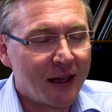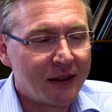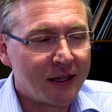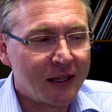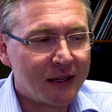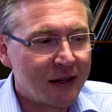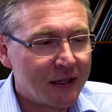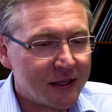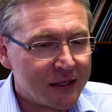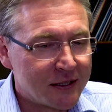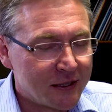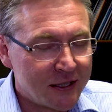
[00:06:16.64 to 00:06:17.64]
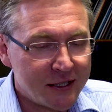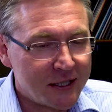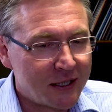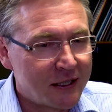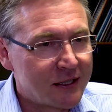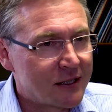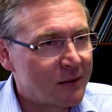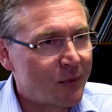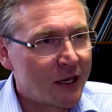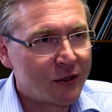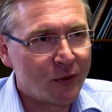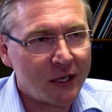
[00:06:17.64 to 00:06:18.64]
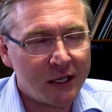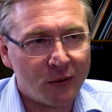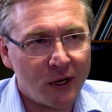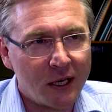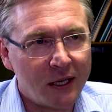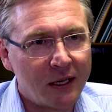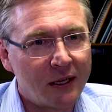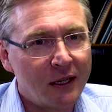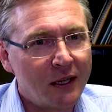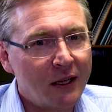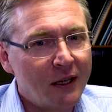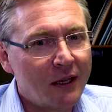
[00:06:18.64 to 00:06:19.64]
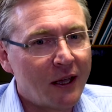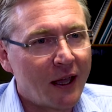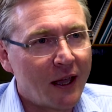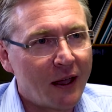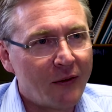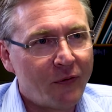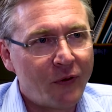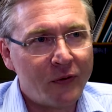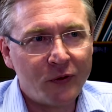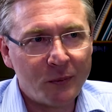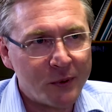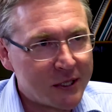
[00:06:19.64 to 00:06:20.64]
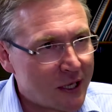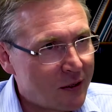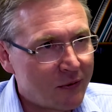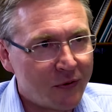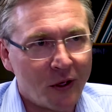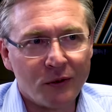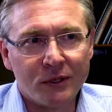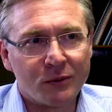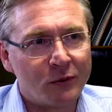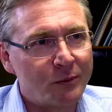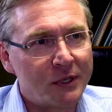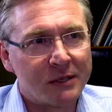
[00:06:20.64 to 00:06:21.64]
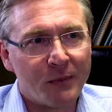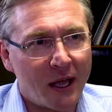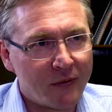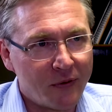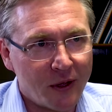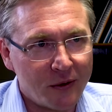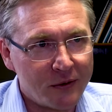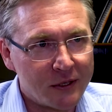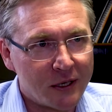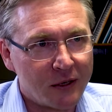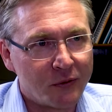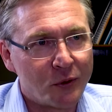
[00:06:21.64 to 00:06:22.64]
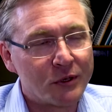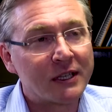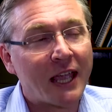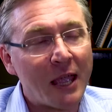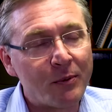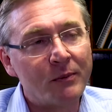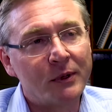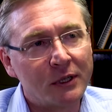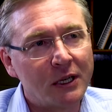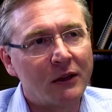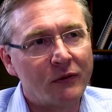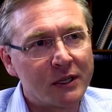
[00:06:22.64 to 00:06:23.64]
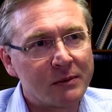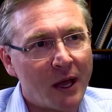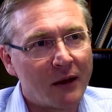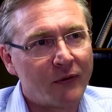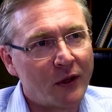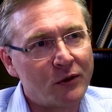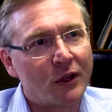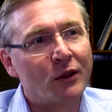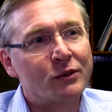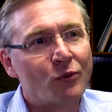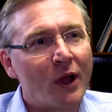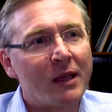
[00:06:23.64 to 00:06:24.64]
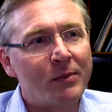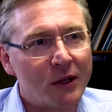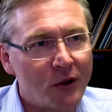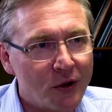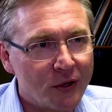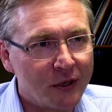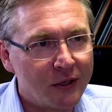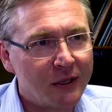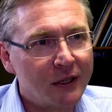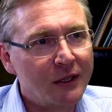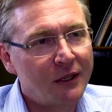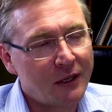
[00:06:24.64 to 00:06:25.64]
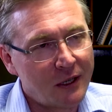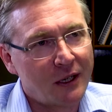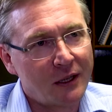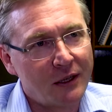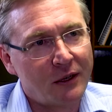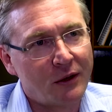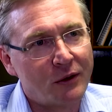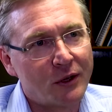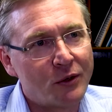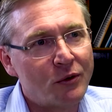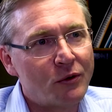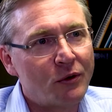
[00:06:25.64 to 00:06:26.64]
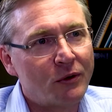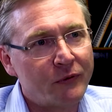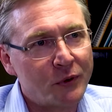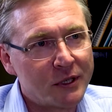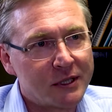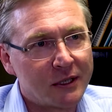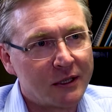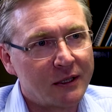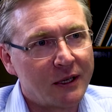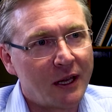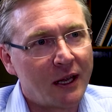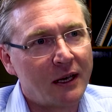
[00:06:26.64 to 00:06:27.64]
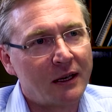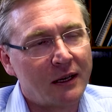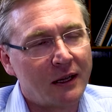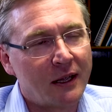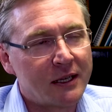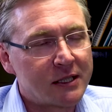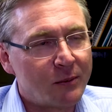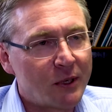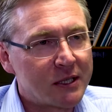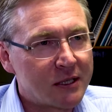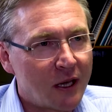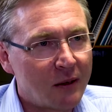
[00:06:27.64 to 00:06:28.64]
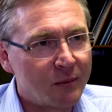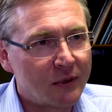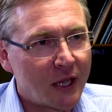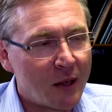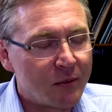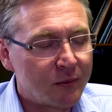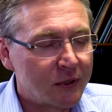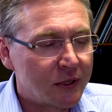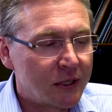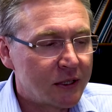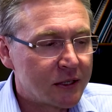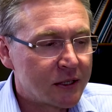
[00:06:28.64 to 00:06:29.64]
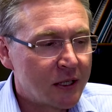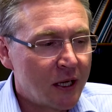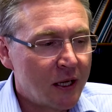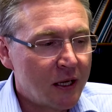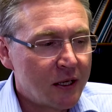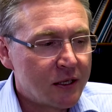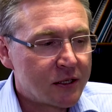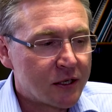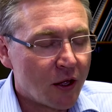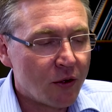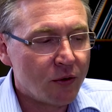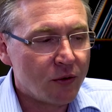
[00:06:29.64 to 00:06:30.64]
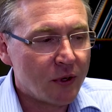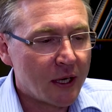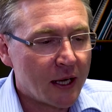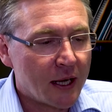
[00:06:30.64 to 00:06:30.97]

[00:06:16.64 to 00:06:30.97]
think the statistic is that by 2020, 50% of phones will be smartphones, and of course the capability of the smartphone goes way beyond the core voice and SMS type capabilities. So